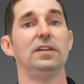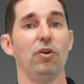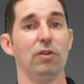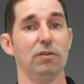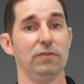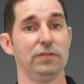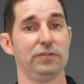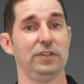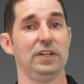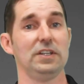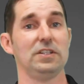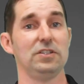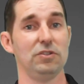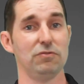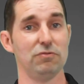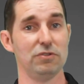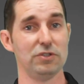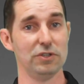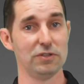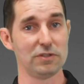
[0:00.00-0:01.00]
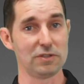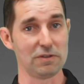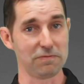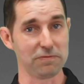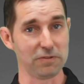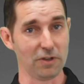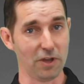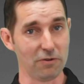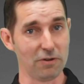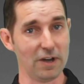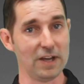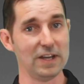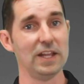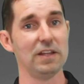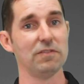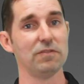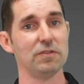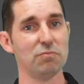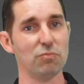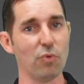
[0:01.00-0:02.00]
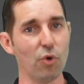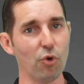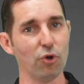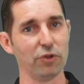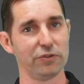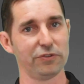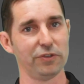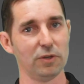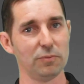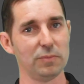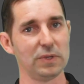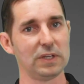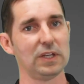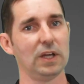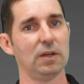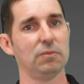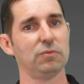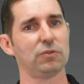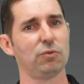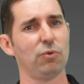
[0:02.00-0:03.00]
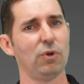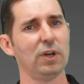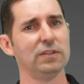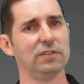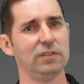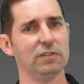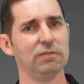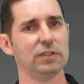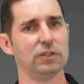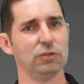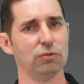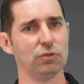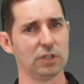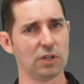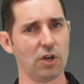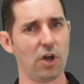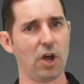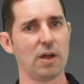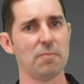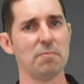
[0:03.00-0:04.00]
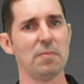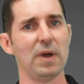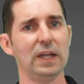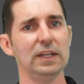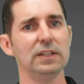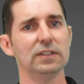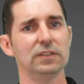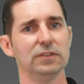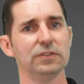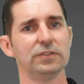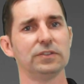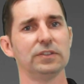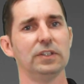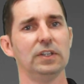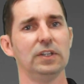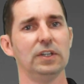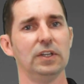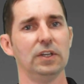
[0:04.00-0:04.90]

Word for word: all of a sudden you reduce your flow rate even more so it becomes quite difficult and high maintenance